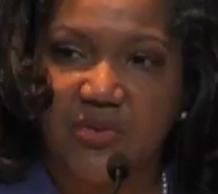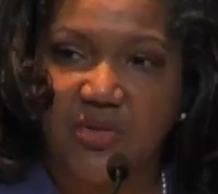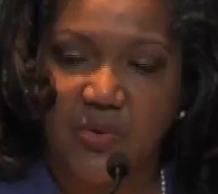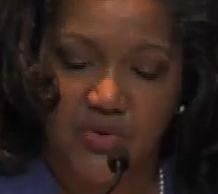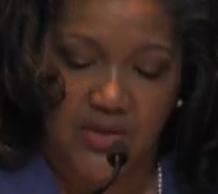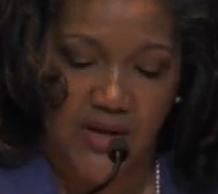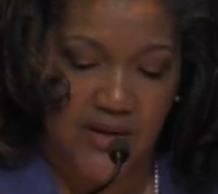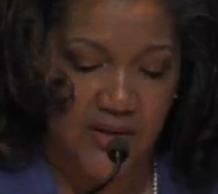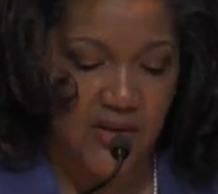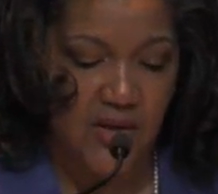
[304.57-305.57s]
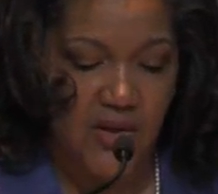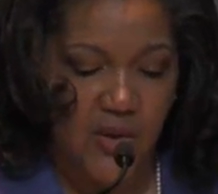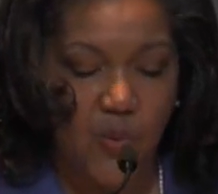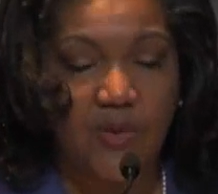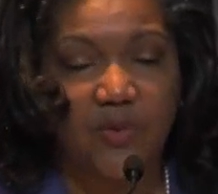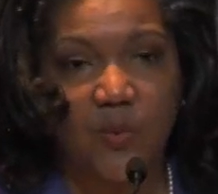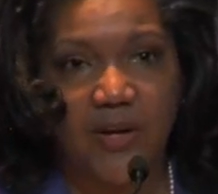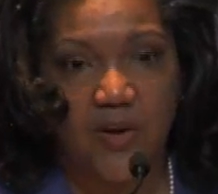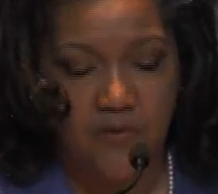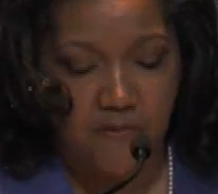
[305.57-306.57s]
associated with the
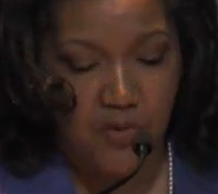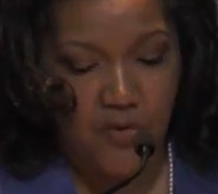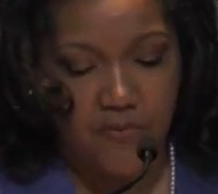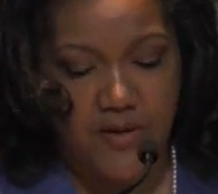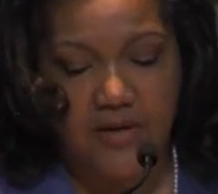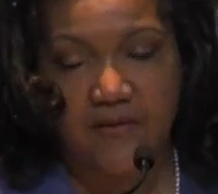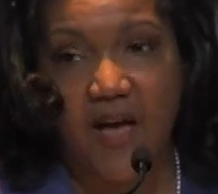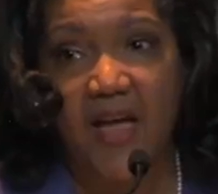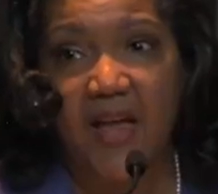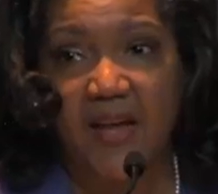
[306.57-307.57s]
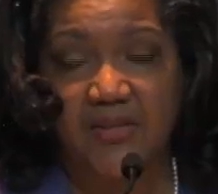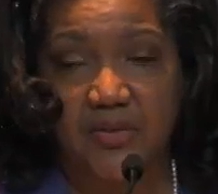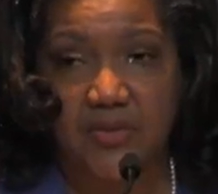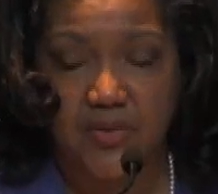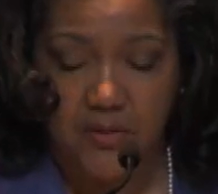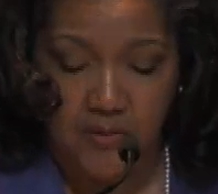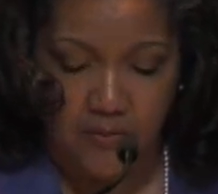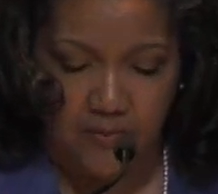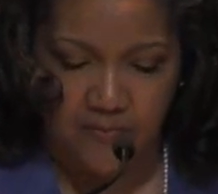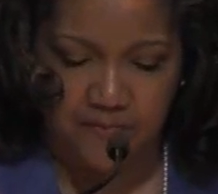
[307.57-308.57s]
rail movement of high hazards,
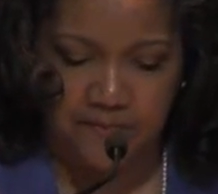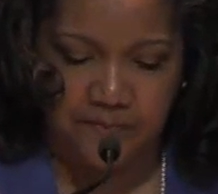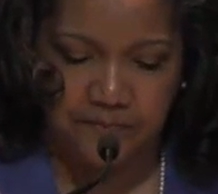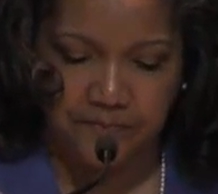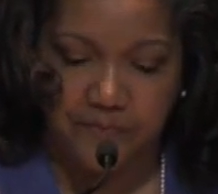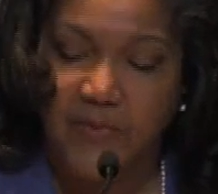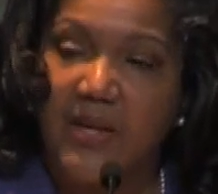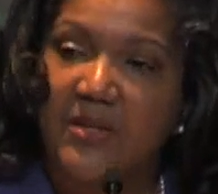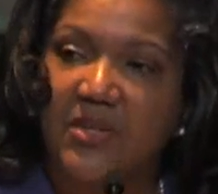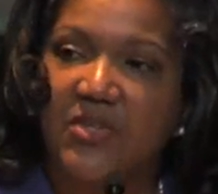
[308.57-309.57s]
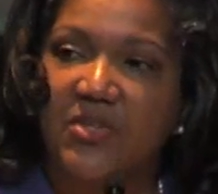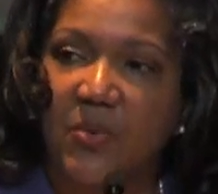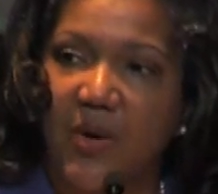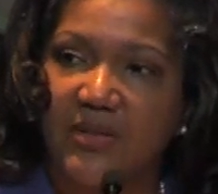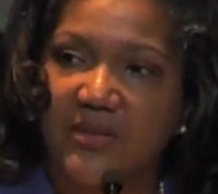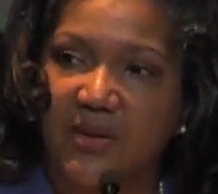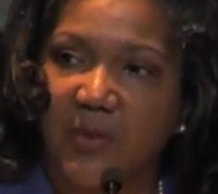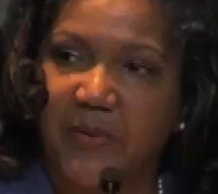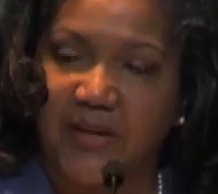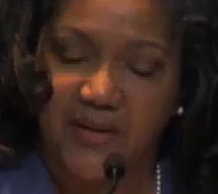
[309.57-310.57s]
such as the ones that
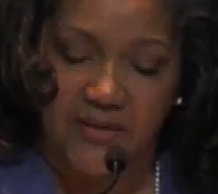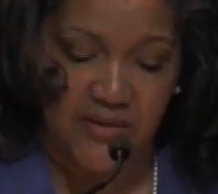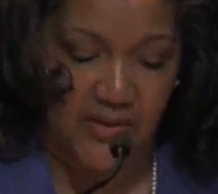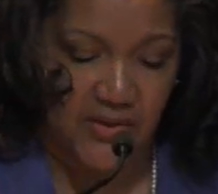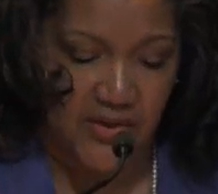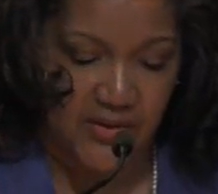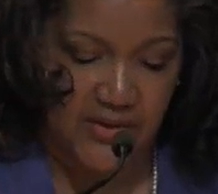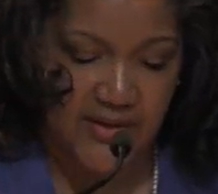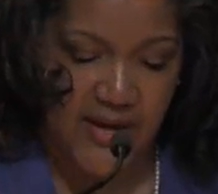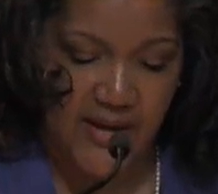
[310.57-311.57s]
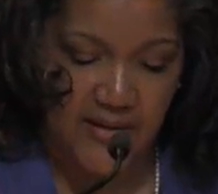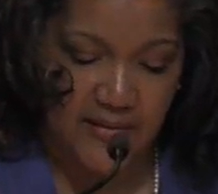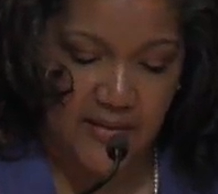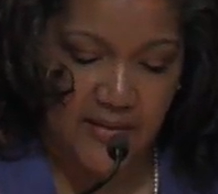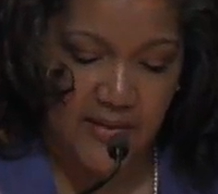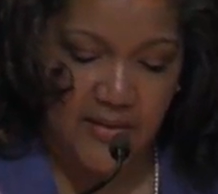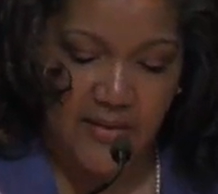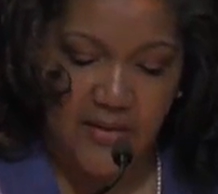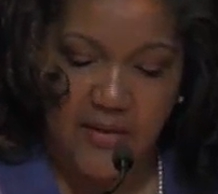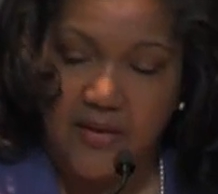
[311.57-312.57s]
are being considered here today.
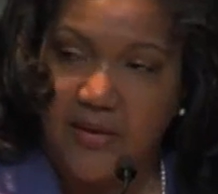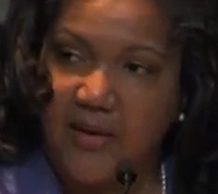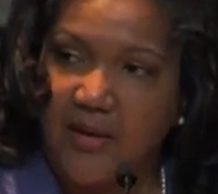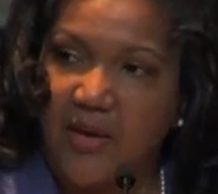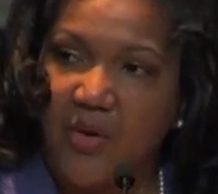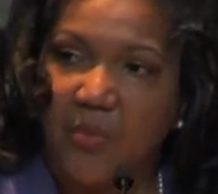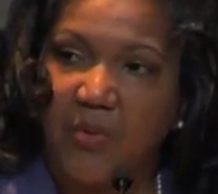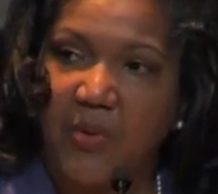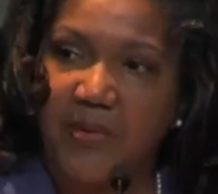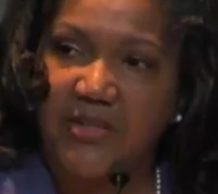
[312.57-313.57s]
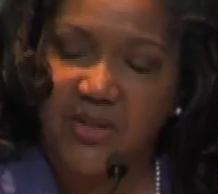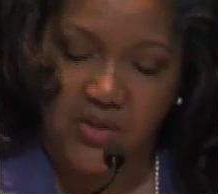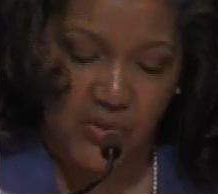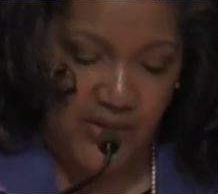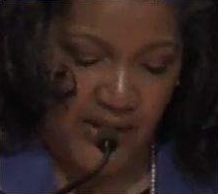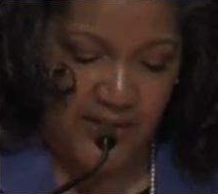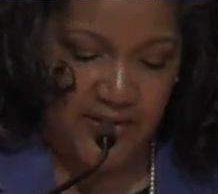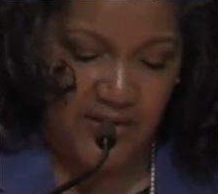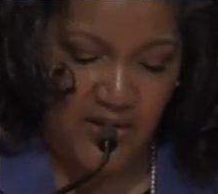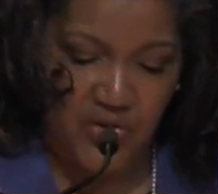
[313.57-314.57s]
But we must include in that
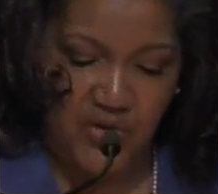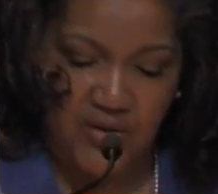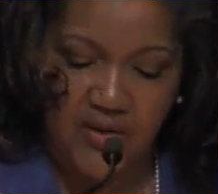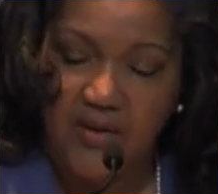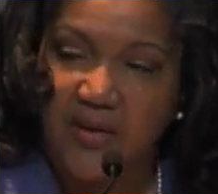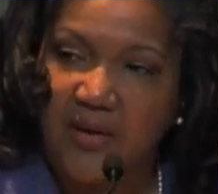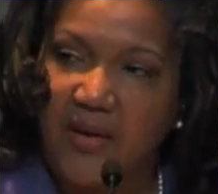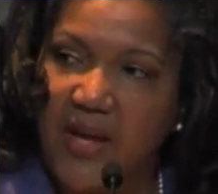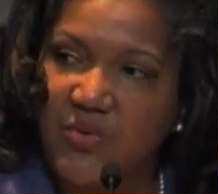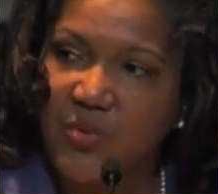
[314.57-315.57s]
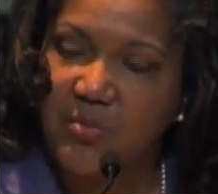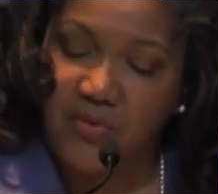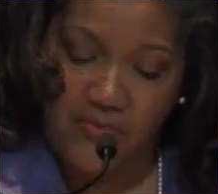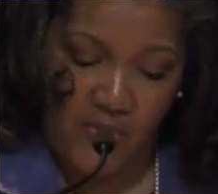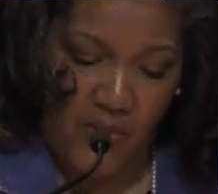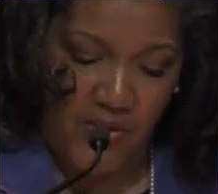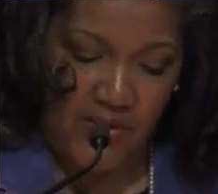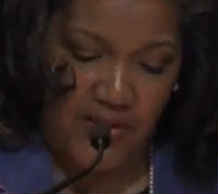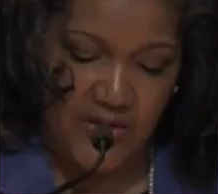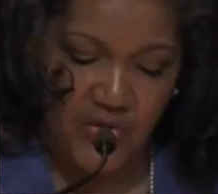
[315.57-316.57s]
discussion, as we move
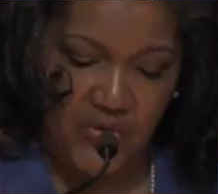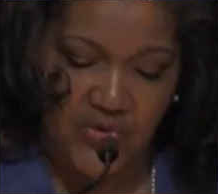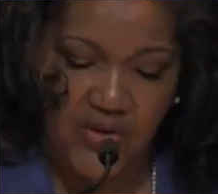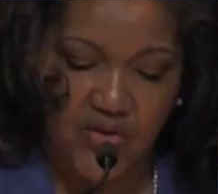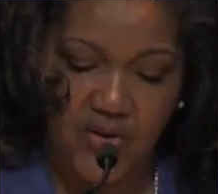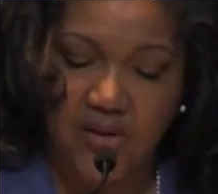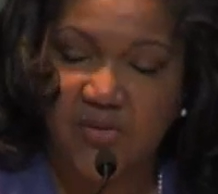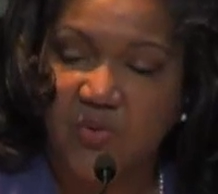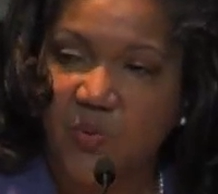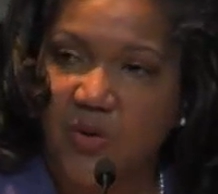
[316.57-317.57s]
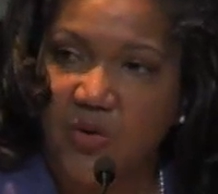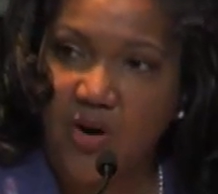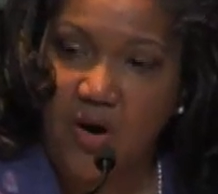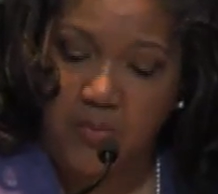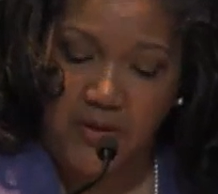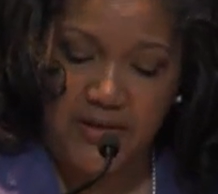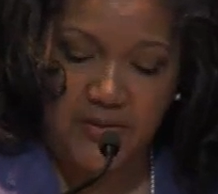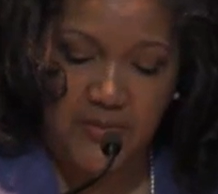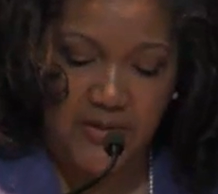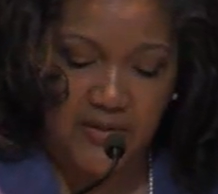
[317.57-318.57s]
forward, issues such as rail car
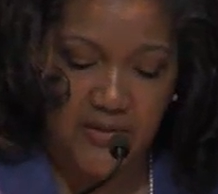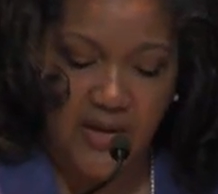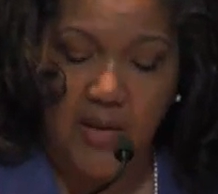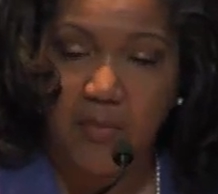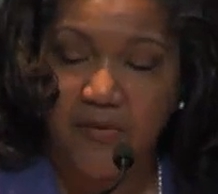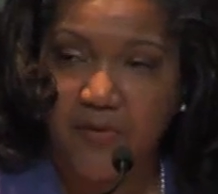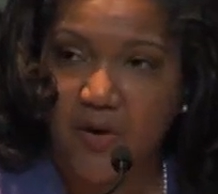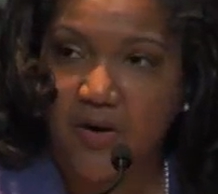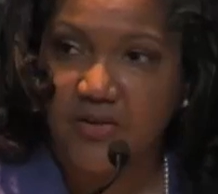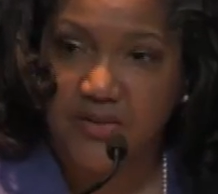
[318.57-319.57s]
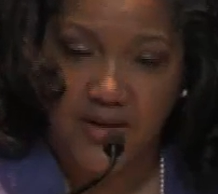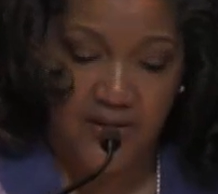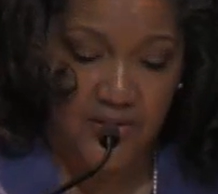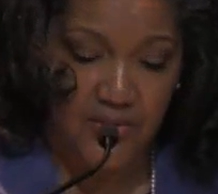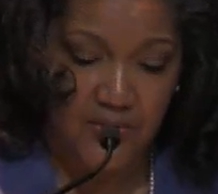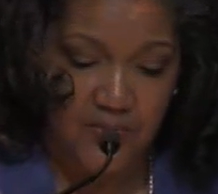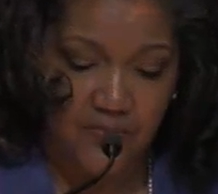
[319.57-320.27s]
placement and buffer car standards.